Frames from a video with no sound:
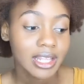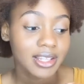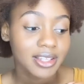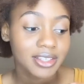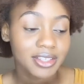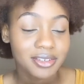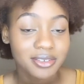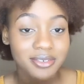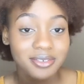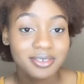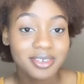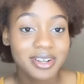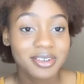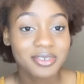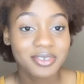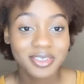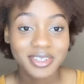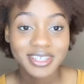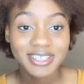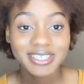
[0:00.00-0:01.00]
the
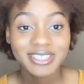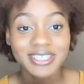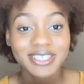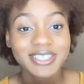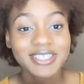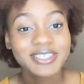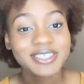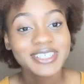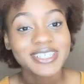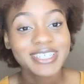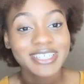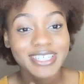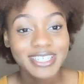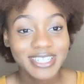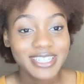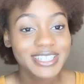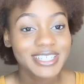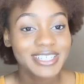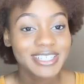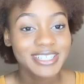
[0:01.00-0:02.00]
roughest three
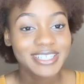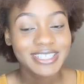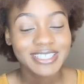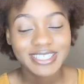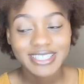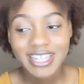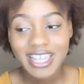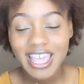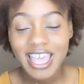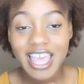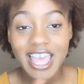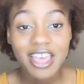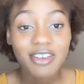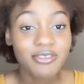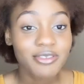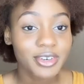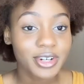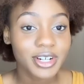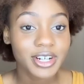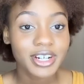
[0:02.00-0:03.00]
years
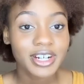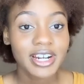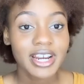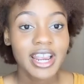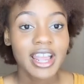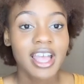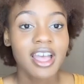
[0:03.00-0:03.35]
ever.